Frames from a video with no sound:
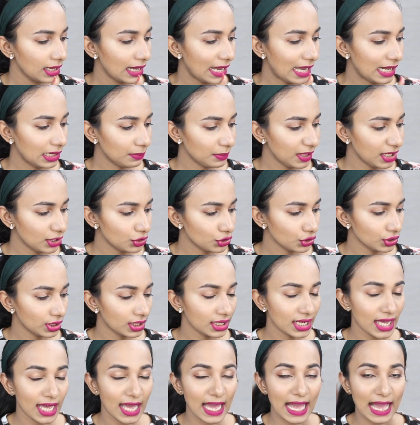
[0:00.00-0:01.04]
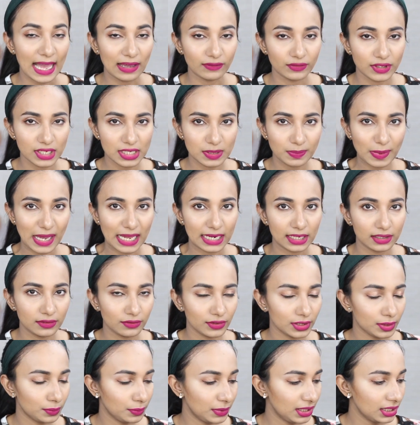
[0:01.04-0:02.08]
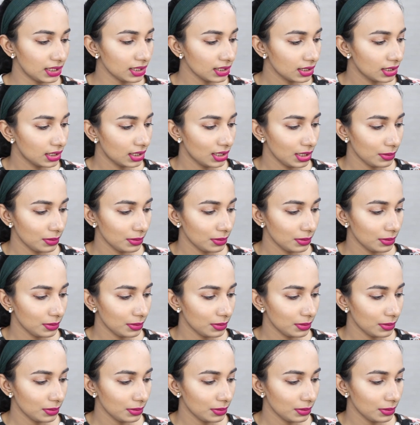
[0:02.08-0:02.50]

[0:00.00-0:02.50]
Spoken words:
I'll make sure that I have this palette with me,